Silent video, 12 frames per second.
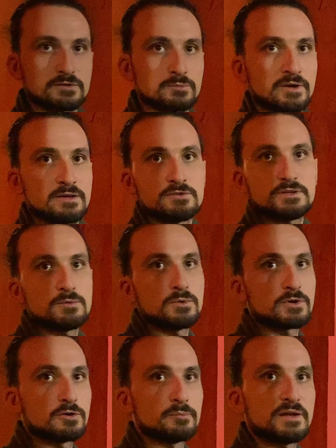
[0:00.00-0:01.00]
whatever they were
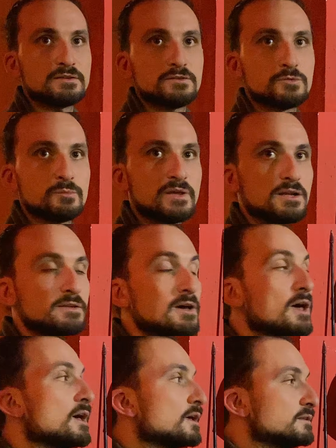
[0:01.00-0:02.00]
commanded to build,
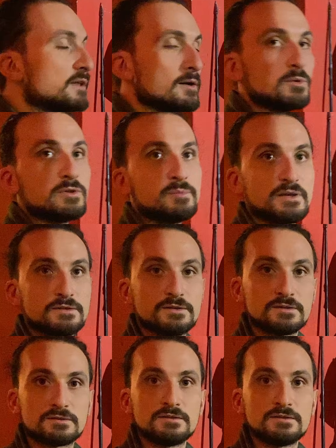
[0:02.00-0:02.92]
they would build it.